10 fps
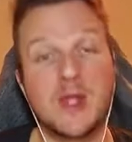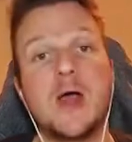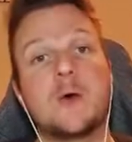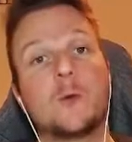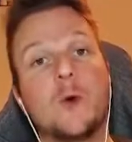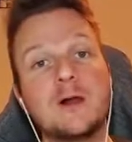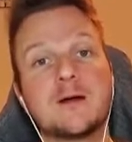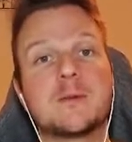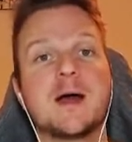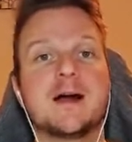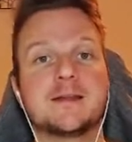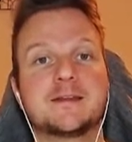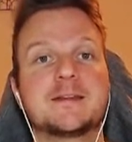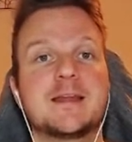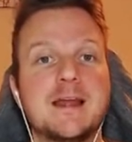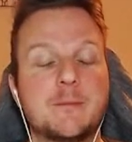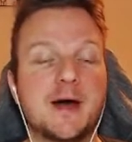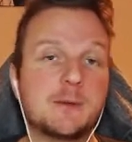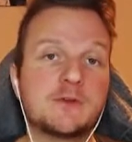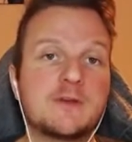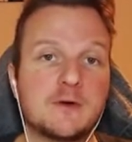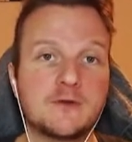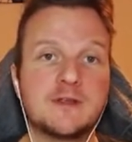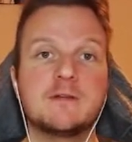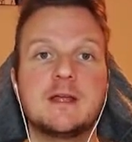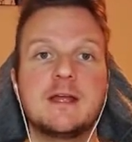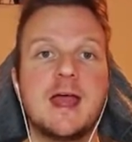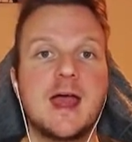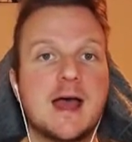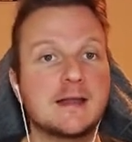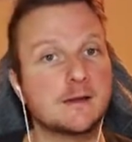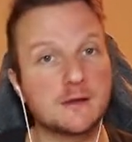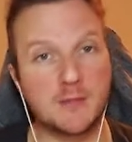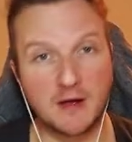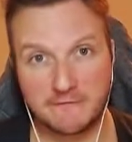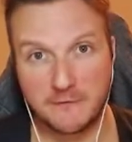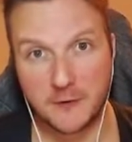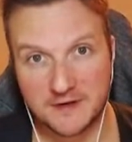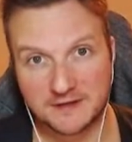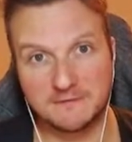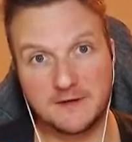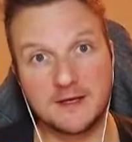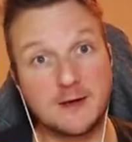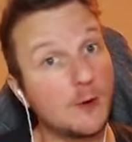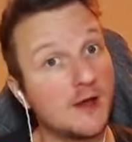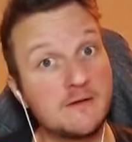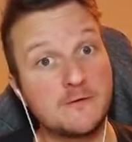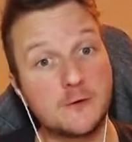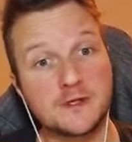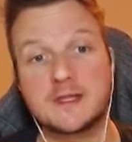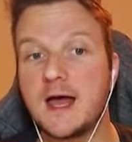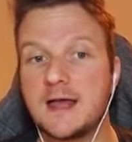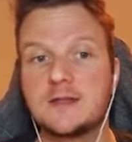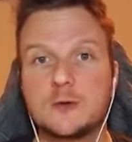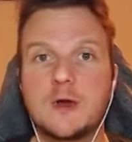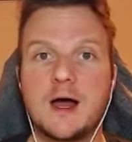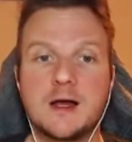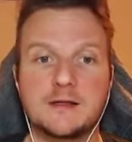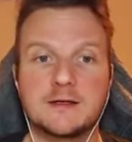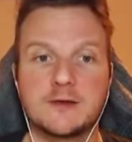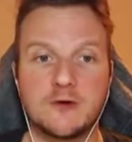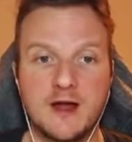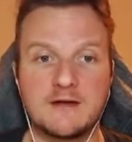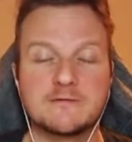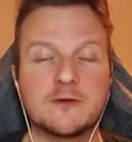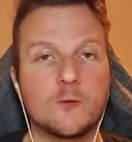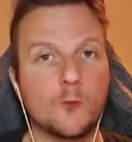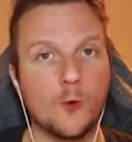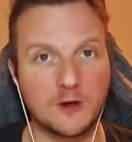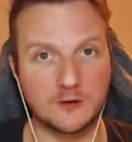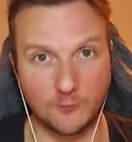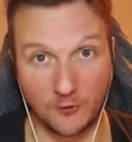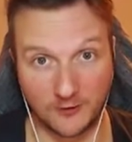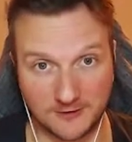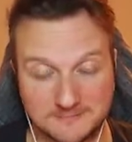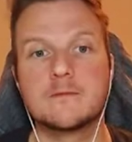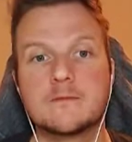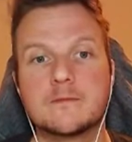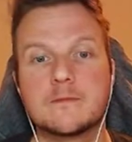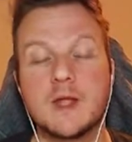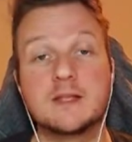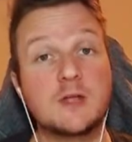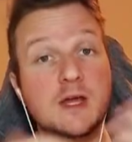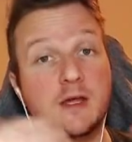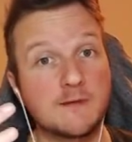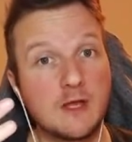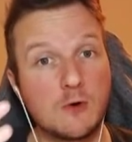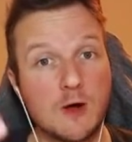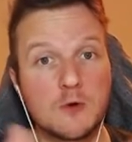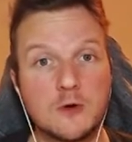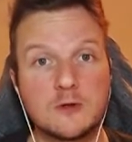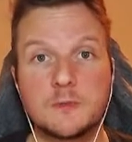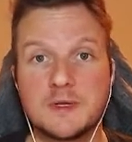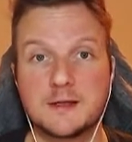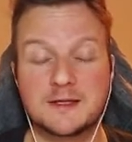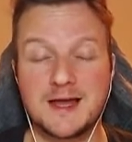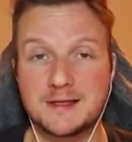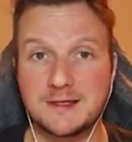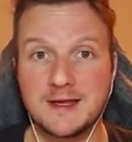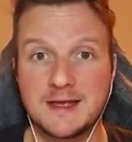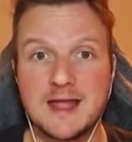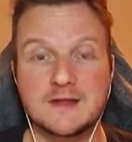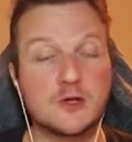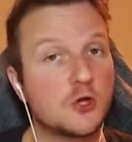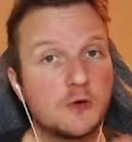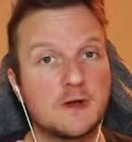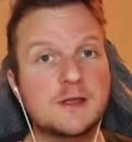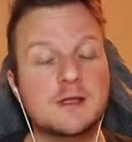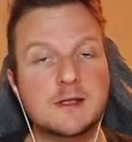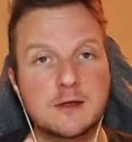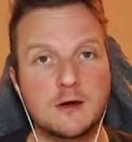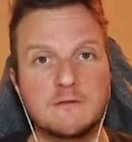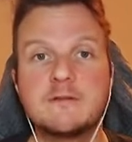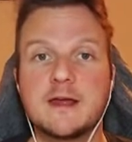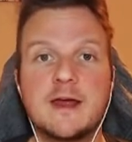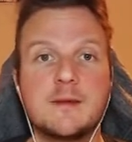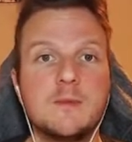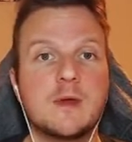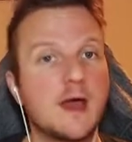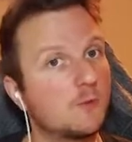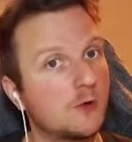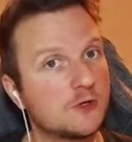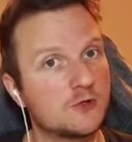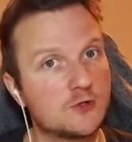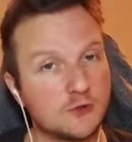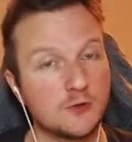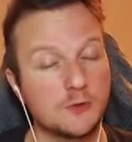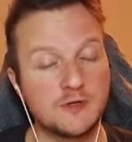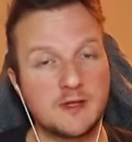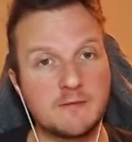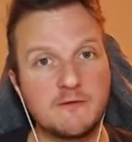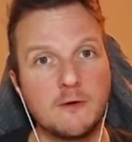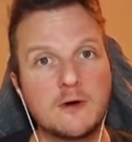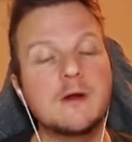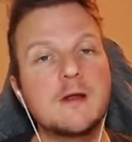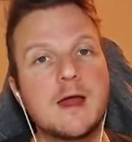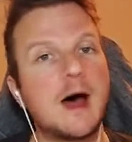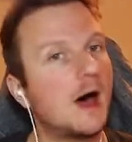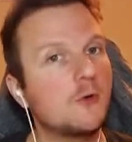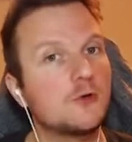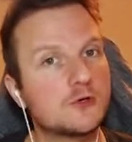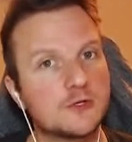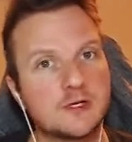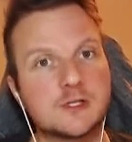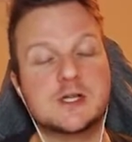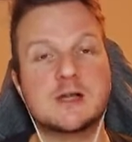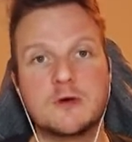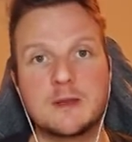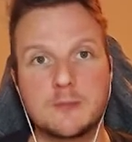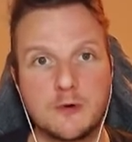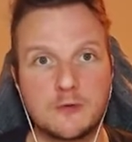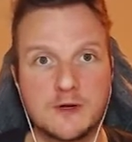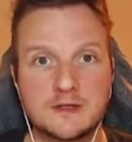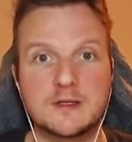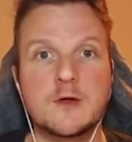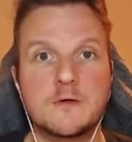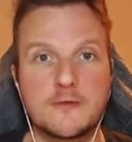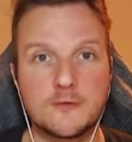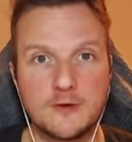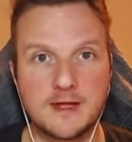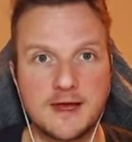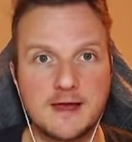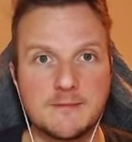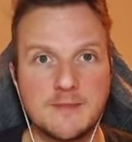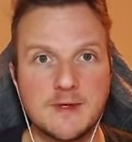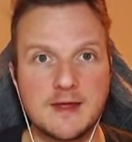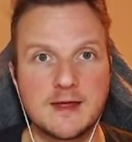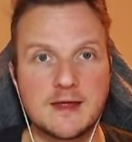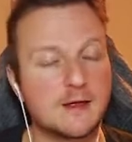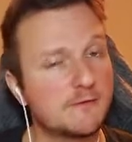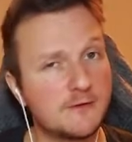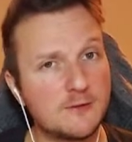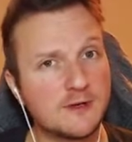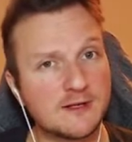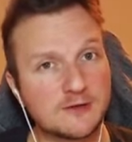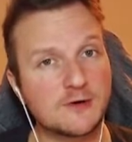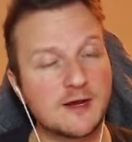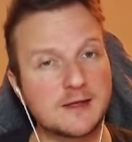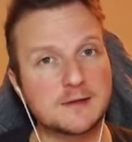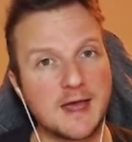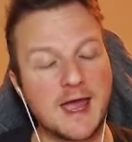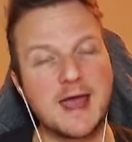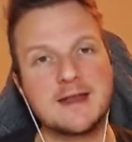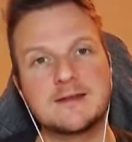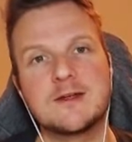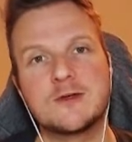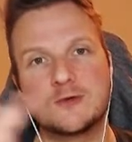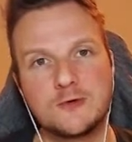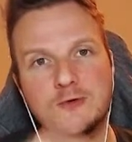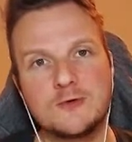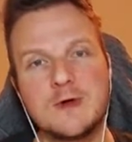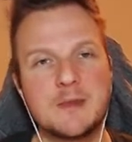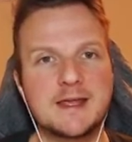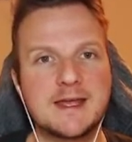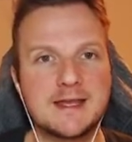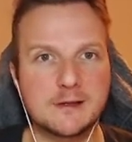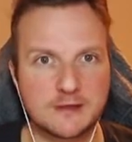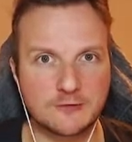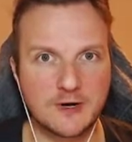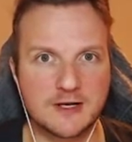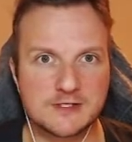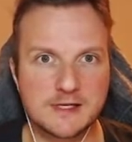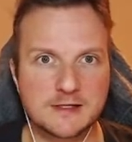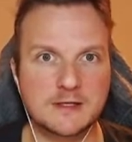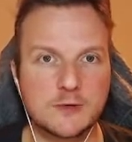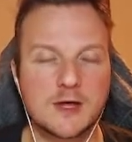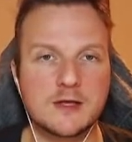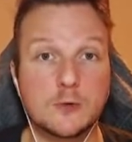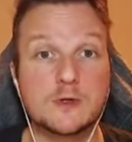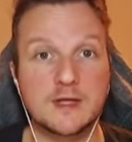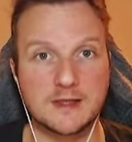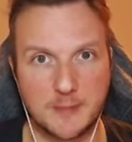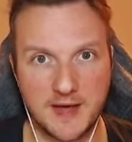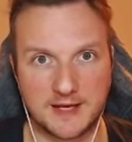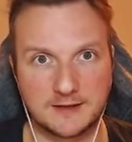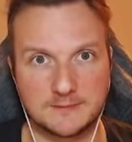Welcome guys! My name is TV and this is my first video and first guide to Castlecraft World War. In today's video I'm going to be discussing the currencies of the game and what you should use them for, how you should generally progress through the game, a few little tricks and 2 beginning strategies that you can use in the battle.